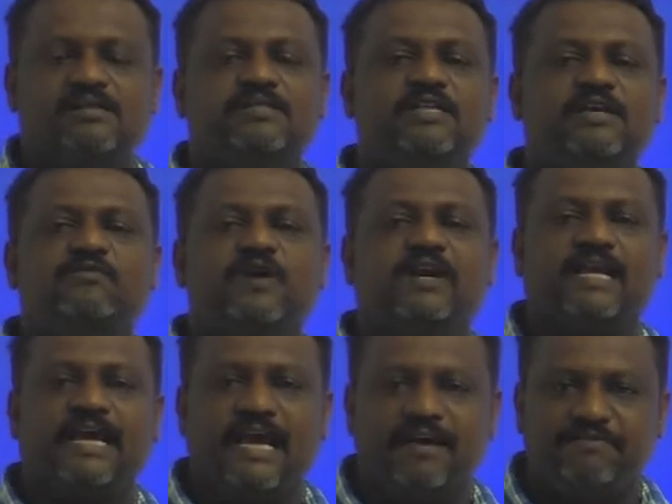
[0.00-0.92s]
then what
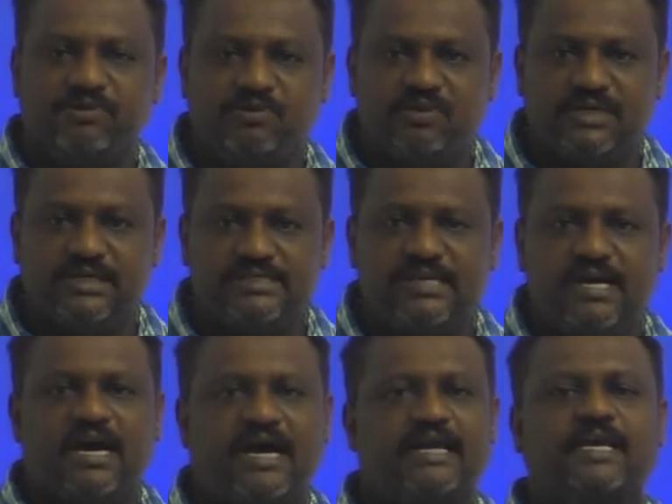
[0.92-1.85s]
I have to do is
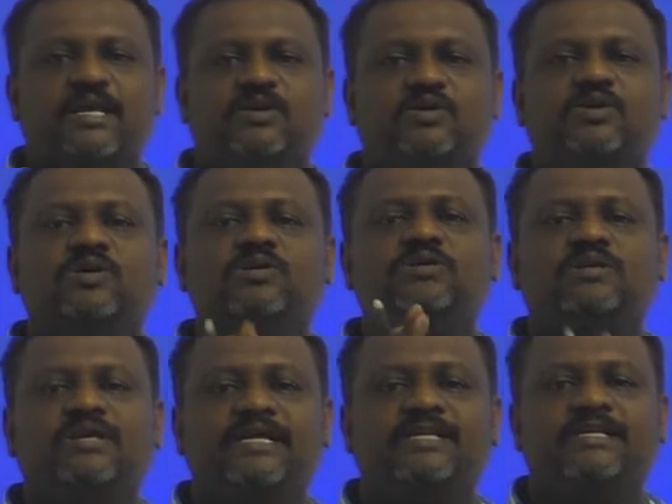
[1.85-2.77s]
I can go and
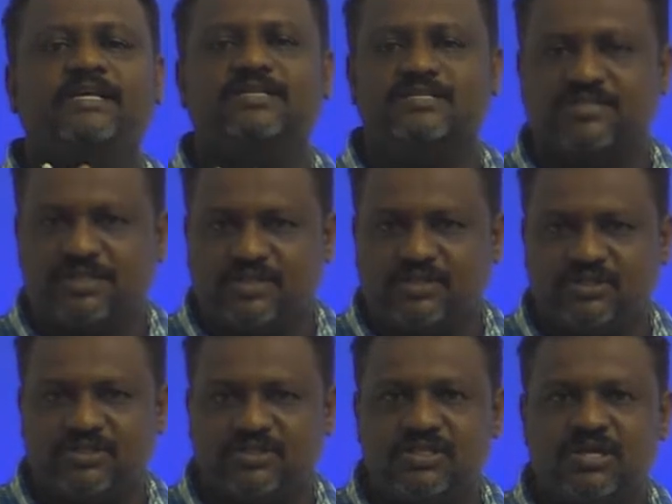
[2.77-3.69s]
write the
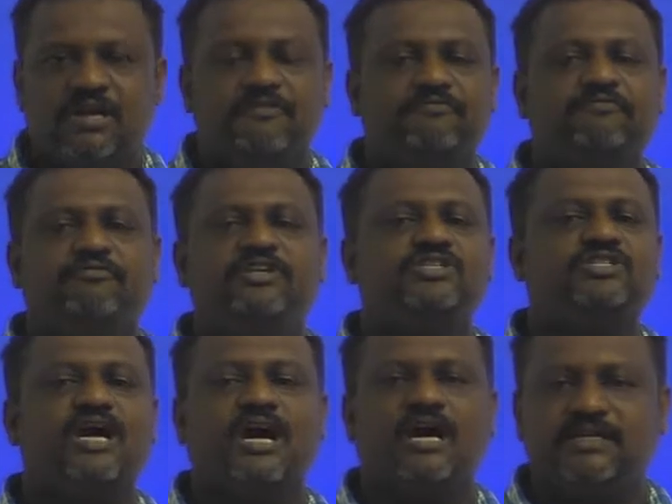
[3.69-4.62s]
instructions
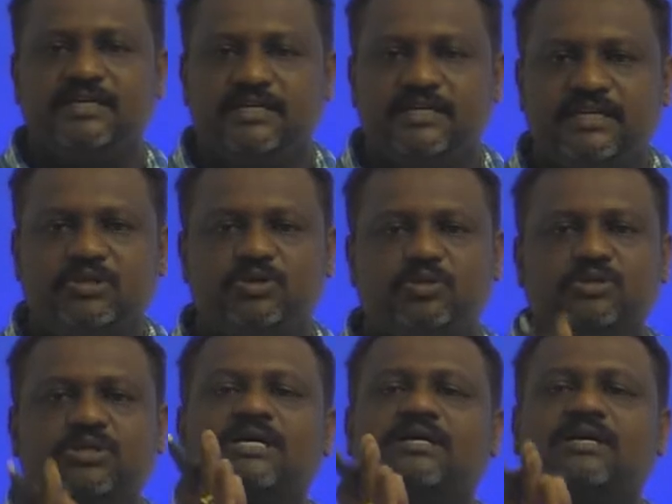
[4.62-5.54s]
which are needed to
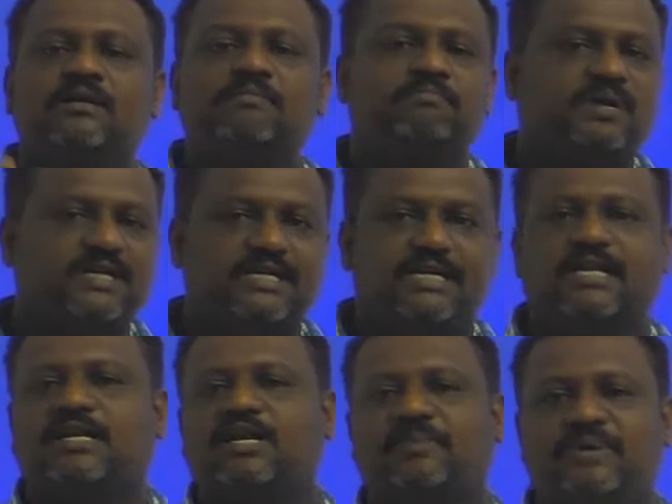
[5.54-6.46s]
the
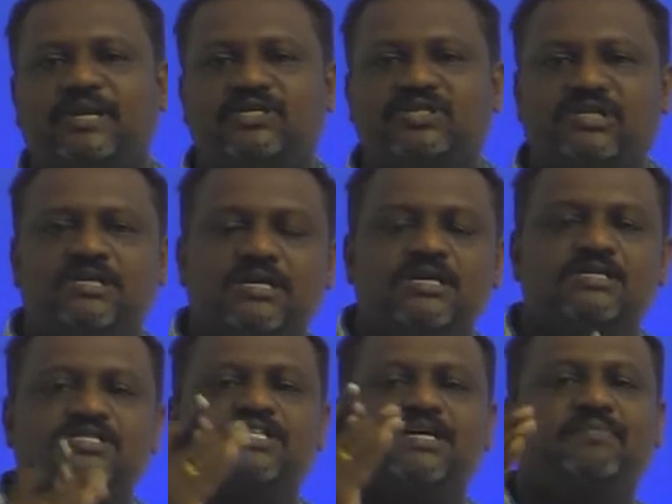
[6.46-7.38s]
particular operation
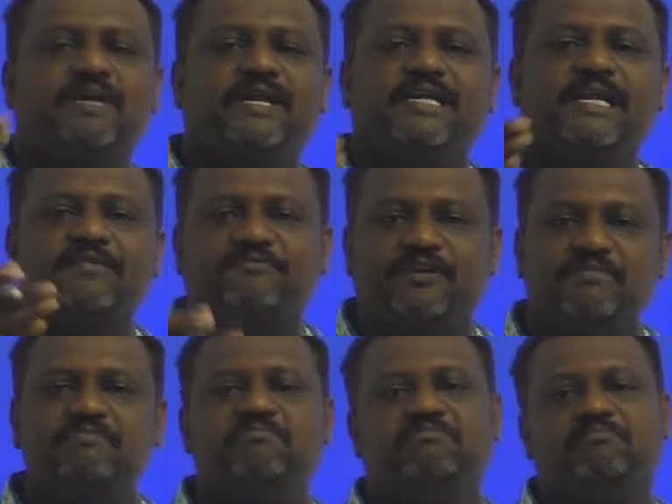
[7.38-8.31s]
separately
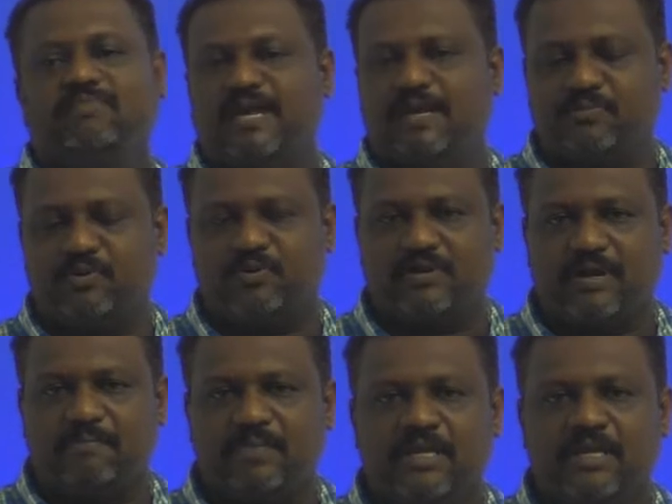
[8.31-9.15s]
from main program.